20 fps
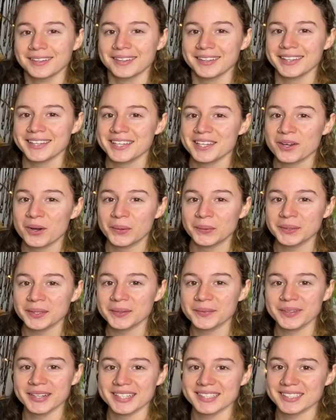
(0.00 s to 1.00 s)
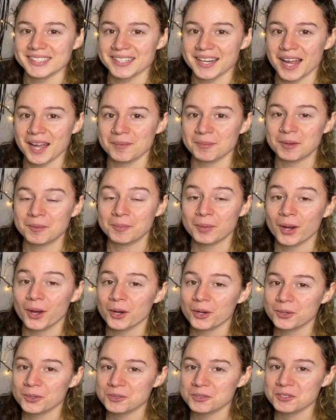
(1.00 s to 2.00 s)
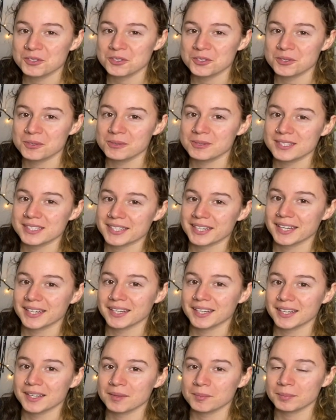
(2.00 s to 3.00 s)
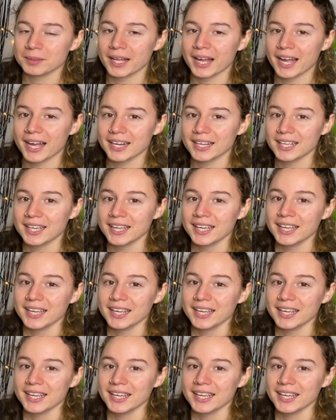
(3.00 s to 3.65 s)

The only reason I'm opposed to staining it black